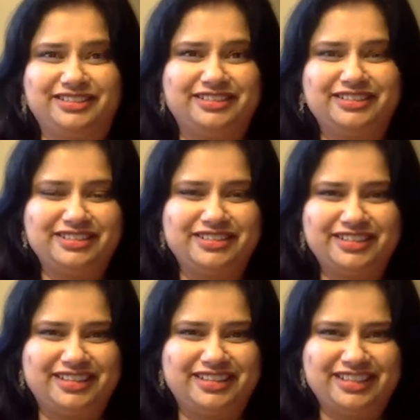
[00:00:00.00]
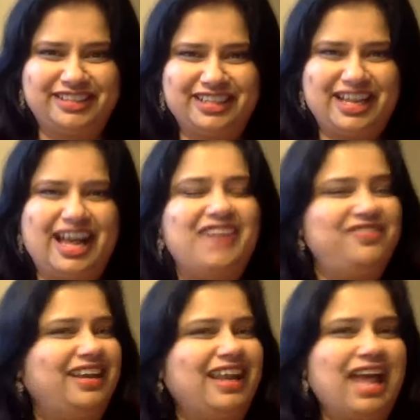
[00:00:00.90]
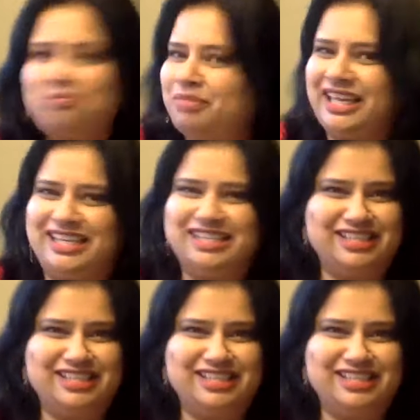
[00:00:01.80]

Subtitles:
I feel happy.